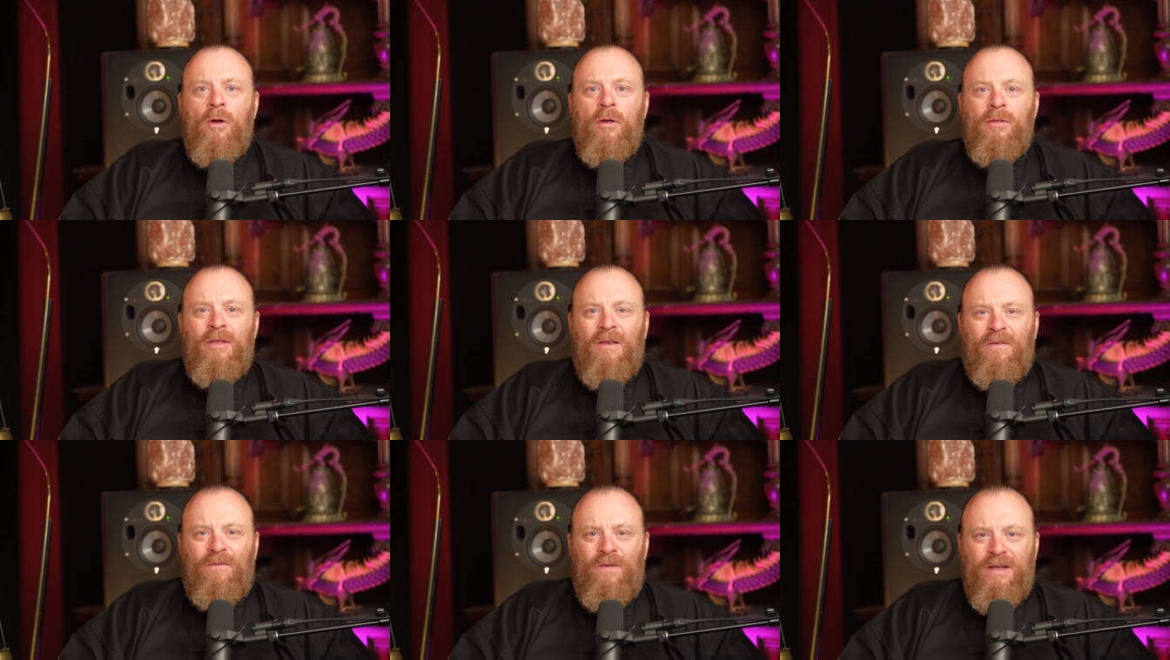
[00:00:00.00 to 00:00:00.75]
this
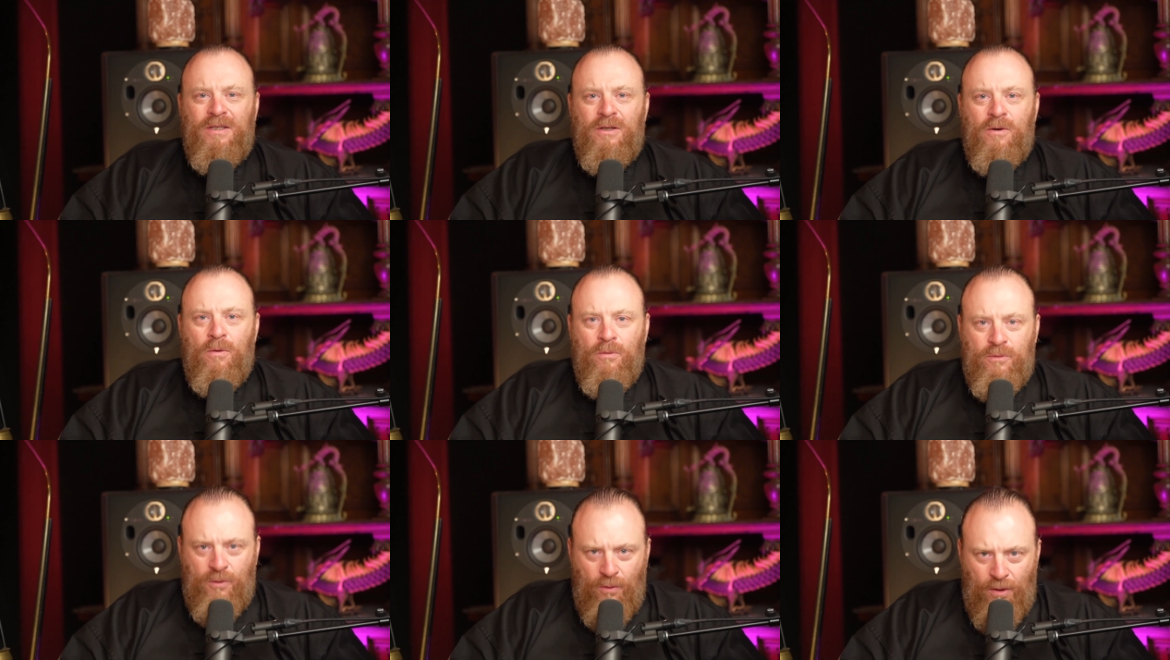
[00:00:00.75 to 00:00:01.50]
physical
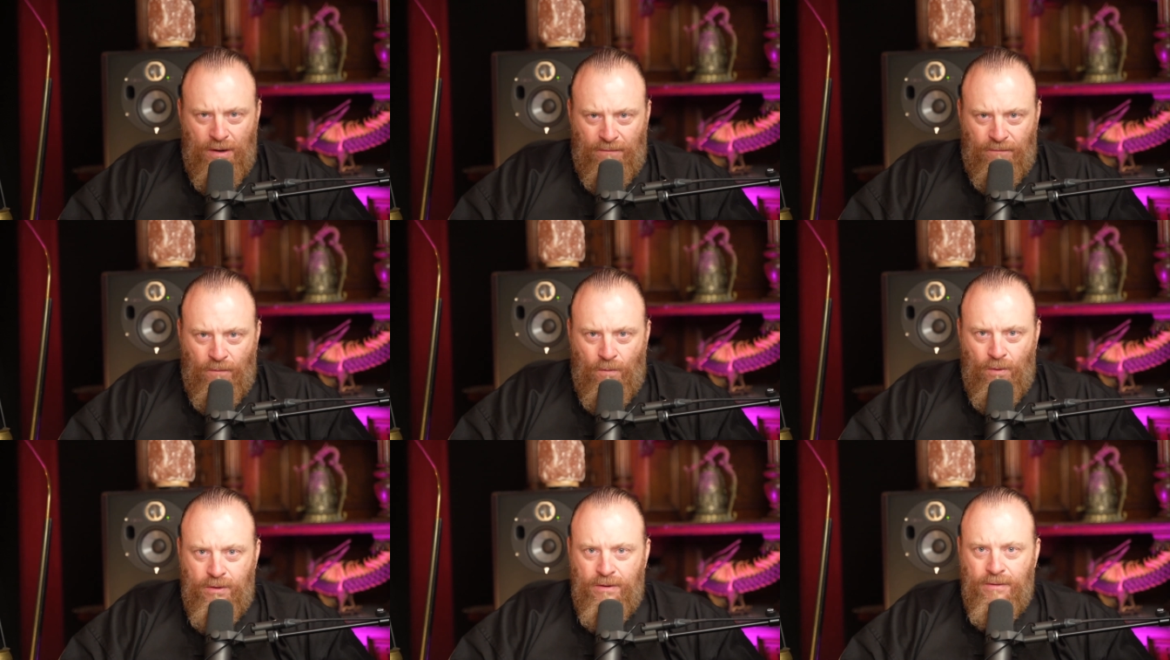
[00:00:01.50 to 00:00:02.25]
tuning
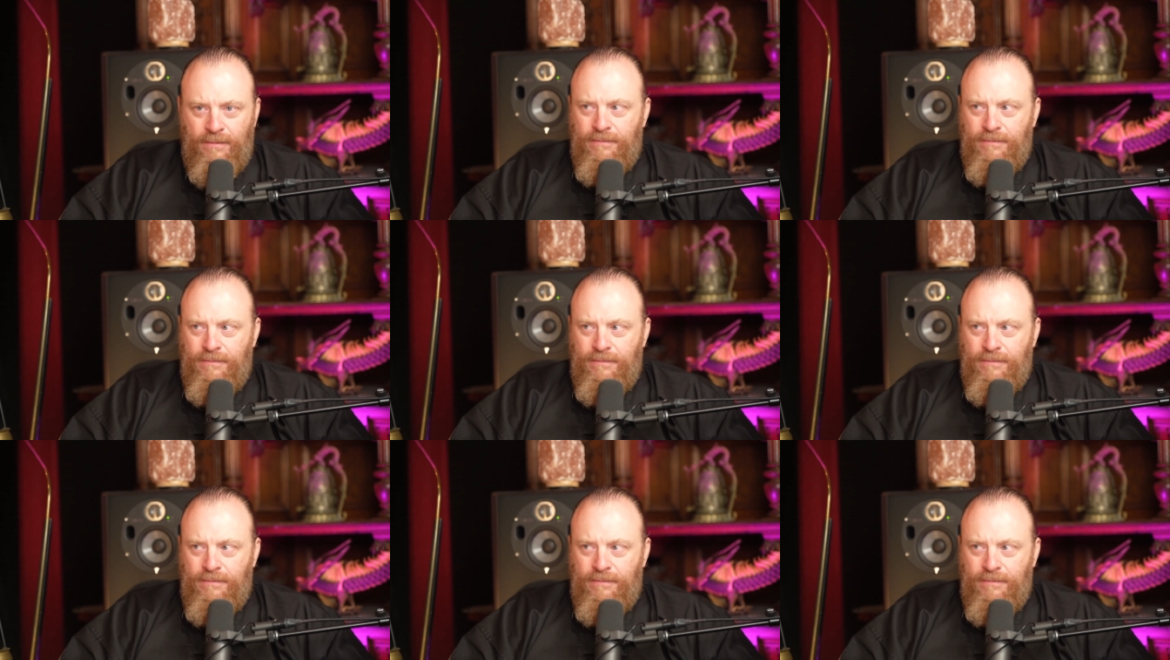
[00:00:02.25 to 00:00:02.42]
fork